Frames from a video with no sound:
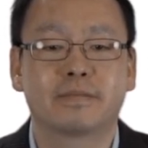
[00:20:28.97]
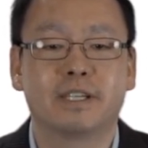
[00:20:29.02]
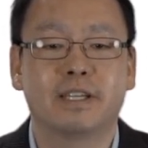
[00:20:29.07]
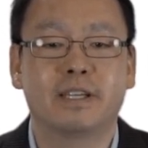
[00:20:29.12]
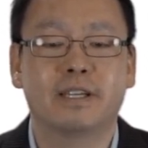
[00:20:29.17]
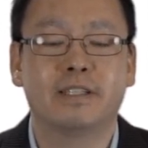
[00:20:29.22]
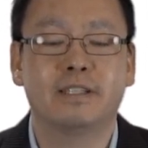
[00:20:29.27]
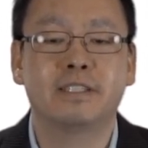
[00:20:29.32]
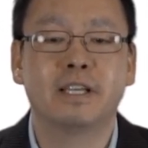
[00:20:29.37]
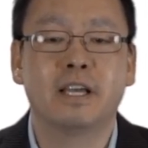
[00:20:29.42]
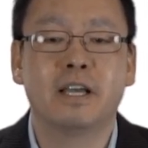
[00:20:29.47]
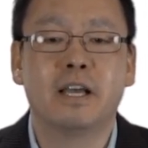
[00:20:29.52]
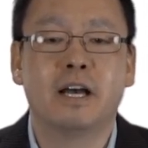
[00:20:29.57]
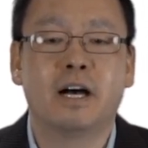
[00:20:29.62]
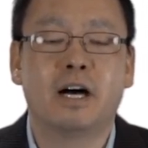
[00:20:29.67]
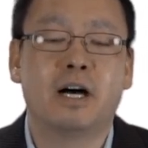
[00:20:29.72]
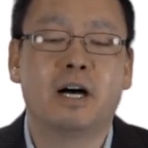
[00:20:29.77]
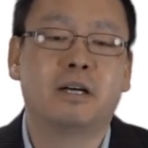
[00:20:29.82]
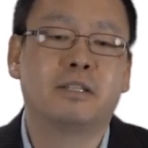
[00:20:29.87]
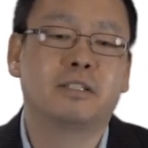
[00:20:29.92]
And
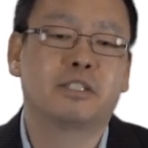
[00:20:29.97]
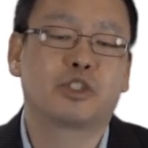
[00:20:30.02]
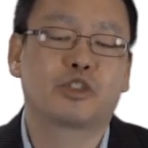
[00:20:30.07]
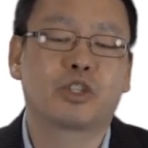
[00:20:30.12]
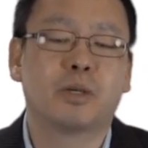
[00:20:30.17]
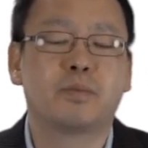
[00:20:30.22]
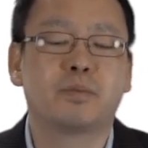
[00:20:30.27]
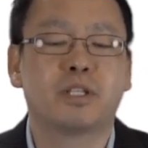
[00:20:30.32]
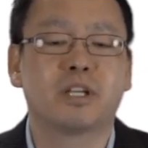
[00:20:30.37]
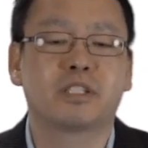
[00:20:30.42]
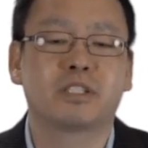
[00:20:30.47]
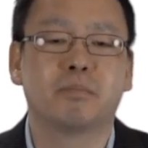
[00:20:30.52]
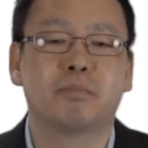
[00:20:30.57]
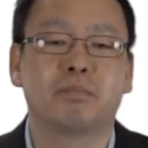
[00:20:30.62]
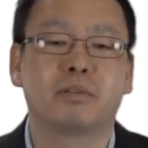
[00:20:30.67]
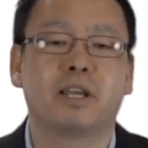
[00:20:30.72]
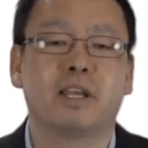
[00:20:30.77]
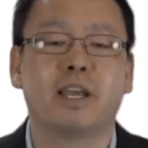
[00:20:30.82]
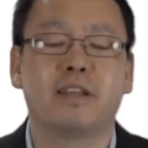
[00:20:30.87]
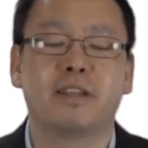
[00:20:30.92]
Scripture doesn't
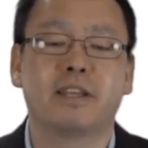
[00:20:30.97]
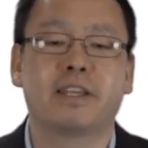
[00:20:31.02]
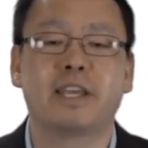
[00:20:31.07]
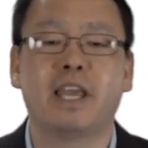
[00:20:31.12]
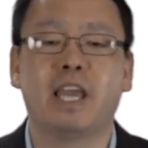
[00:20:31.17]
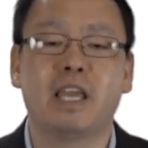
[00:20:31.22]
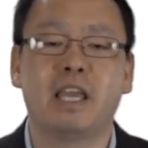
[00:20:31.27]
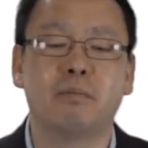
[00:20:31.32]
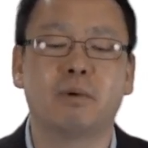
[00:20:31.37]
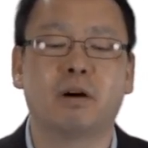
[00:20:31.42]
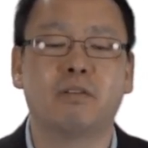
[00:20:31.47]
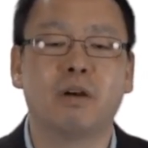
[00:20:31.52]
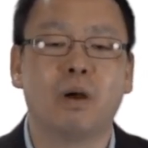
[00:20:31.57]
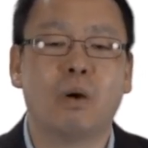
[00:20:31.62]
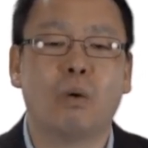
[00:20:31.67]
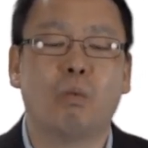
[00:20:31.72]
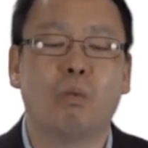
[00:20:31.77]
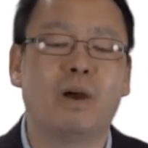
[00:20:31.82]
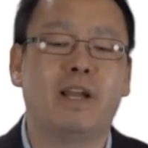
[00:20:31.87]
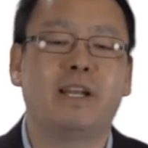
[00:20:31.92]
play the game of
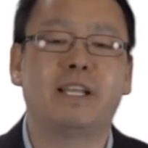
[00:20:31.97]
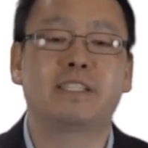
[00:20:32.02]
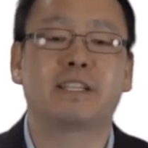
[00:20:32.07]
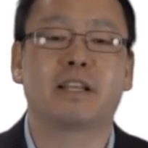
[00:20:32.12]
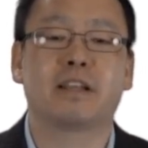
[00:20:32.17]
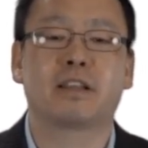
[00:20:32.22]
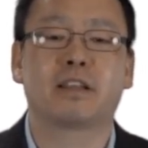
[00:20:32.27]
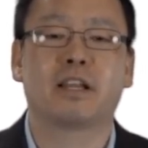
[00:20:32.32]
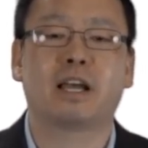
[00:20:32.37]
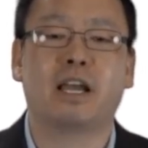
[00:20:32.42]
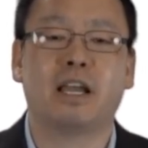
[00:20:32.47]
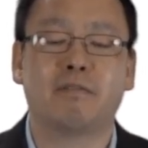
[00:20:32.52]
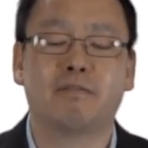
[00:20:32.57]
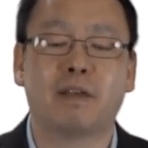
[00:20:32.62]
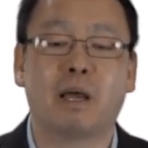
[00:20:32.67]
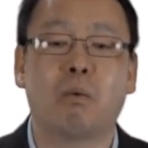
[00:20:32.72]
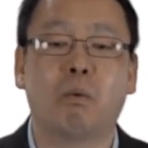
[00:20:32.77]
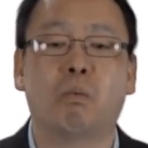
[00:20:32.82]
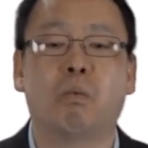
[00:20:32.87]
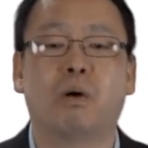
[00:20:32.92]
when is it life,
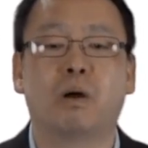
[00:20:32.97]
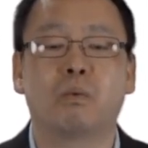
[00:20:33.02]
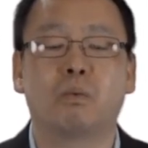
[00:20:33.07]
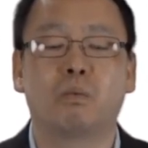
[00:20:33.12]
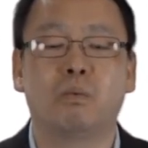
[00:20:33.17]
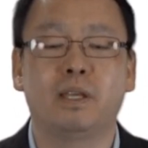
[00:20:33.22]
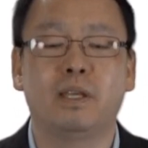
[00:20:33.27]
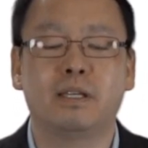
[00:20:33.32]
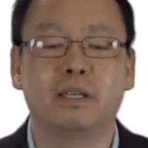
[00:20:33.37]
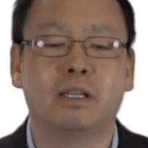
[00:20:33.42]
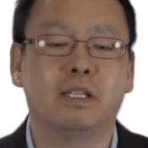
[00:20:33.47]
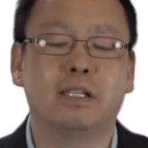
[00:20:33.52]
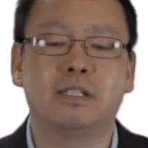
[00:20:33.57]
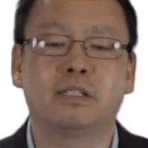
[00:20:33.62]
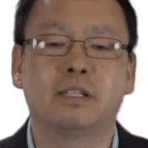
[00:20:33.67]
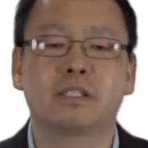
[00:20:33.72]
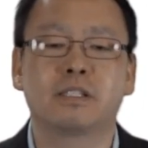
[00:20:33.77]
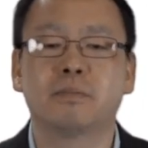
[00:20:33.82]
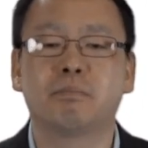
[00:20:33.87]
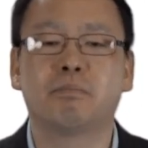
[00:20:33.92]
at what week. It
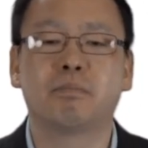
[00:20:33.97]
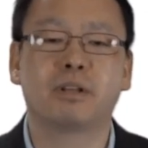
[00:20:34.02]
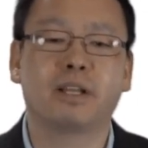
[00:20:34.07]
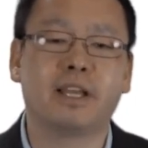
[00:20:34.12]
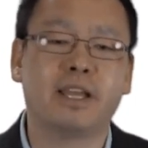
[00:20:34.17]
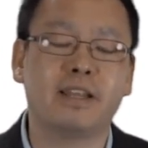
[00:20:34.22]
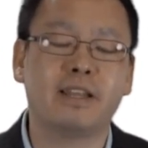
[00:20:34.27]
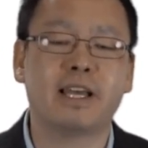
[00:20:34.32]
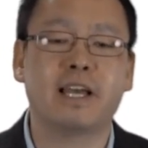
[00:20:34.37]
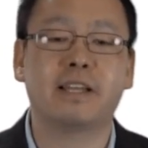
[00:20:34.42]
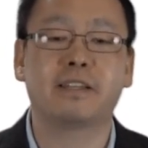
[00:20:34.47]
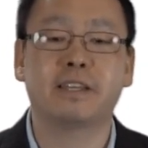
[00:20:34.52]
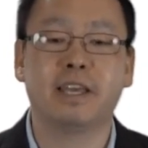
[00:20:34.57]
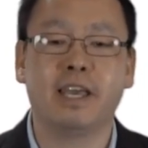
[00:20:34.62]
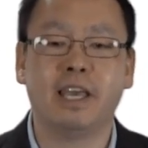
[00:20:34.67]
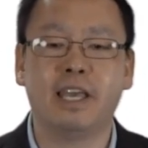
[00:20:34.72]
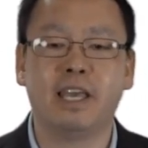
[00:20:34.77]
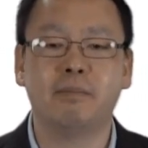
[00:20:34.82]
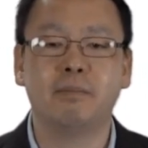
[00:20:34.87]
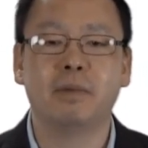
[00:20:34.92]
doesn't play that
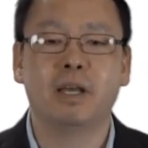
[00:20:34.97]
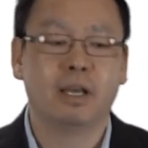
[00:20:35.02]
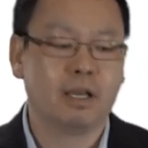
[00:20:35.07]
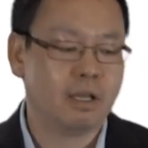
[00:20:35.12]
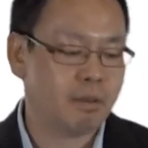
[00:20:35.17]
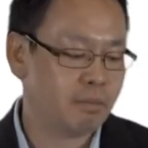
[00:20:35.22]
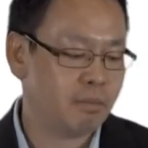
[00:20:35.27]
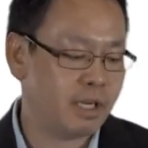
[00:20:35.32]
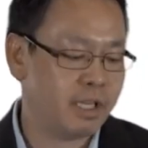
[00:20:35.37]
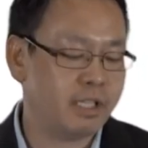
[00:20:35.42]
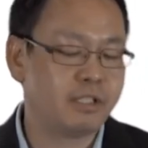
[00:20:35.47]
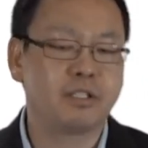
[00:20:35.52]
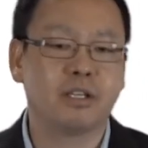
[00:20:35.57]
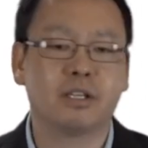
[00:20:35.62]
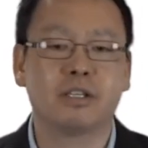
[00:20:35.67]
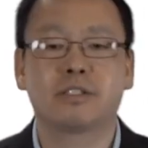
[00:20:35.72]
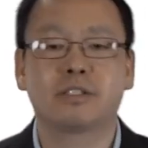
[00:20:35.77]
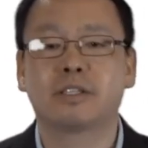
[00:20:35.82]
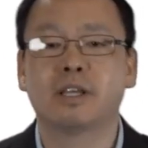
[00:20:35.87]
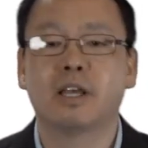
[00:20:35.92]
game, but it
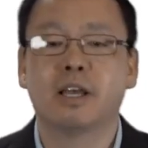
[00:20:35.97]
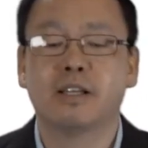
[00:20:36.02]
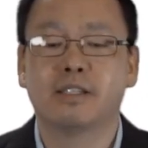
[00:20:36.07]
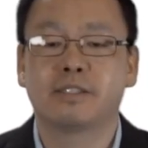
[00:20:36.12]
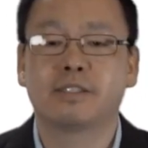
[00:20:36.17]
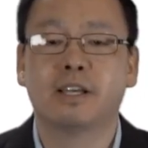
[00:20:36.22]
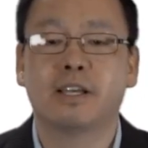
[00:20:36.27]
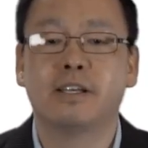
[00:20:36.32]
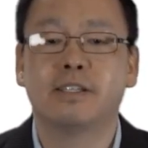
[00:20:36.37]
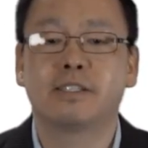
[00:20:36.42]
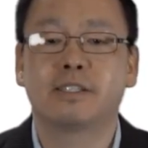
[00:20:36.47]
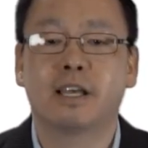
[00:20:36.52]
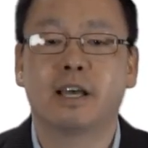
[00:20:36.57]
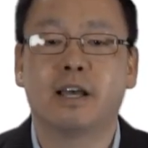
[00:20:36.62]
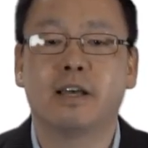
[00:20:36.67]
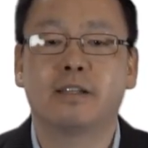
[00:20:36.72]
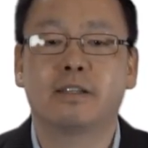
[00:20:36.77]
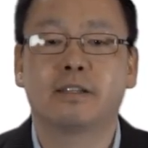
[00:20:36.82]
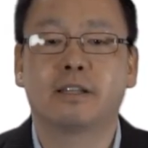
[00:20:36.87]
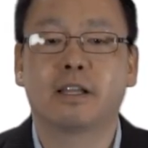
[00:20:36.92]
just says
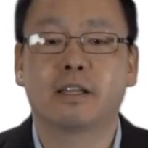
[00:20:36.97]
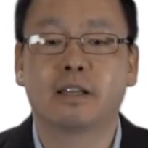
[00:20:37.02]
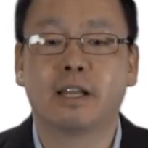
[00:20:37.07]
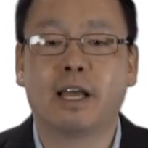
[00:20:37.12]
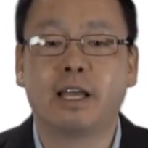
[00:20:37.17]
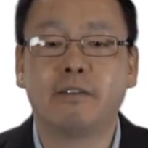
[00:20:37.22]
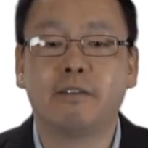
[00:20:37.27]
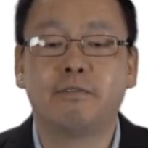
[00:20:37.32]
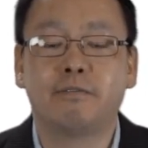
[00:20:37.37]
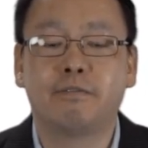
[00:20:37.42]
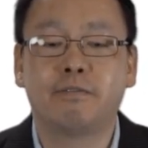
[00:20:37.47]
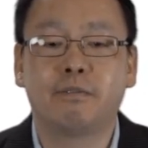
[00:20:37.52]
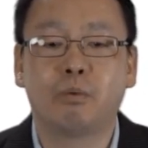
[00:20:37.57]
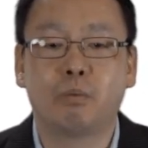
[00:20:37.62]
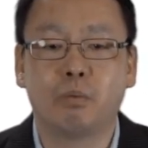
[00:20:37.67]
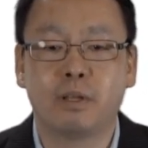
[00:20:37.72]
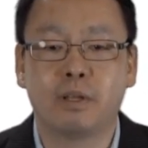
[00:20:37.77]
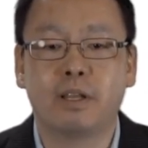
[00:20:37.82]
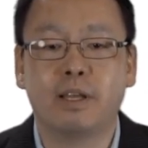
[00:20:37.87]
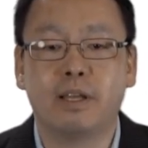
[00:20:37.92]
that the life
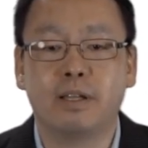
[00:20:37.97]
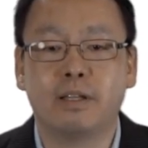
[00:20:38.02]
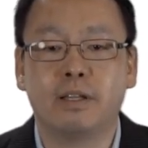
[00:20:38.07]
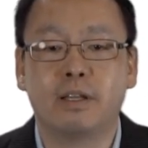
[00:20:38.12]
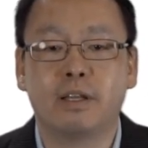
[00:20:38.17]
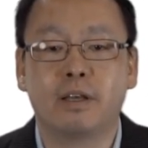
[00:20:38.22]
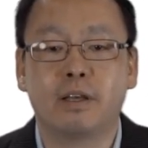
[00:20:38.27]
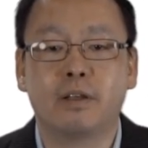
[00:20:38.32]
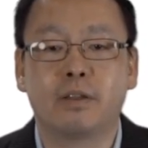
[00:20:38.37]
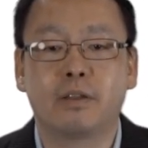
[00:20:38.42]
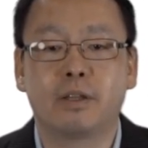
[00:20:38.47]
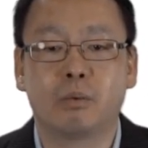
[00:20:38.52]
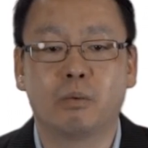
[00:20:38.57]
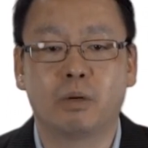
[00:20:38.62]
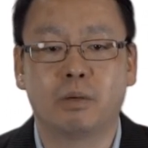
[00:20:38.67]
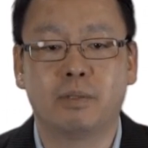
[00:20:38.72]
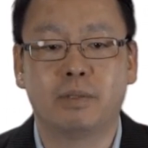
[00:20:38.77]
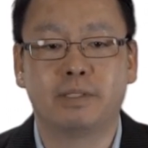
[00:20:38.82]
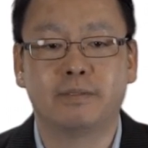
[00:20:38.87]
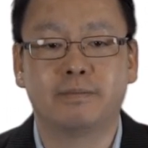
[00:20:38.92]
within the
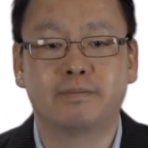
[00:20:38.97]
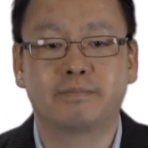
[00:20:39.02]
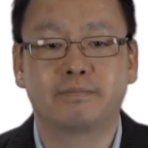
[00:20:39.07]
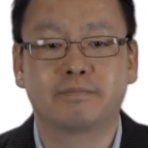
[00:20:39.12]
woman.